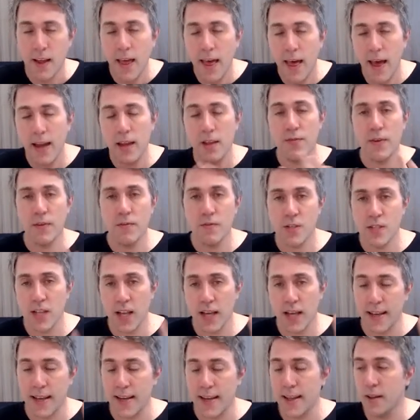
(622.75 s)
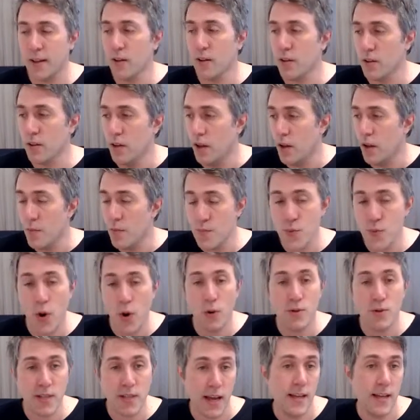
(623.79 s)
anything that's like a little
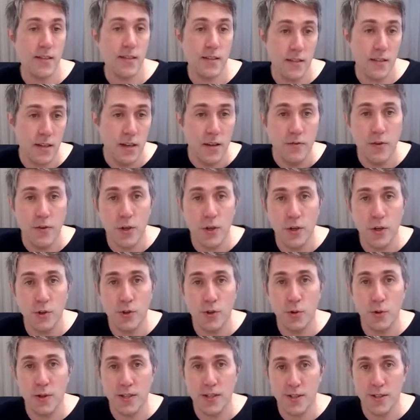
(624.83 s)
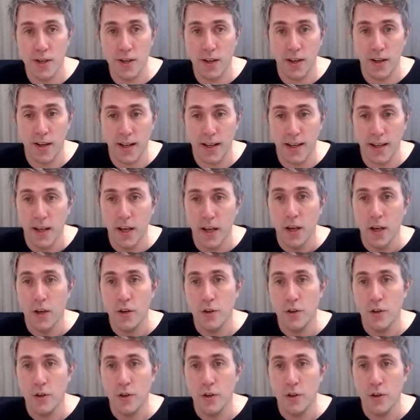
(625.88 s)
process that you do internally,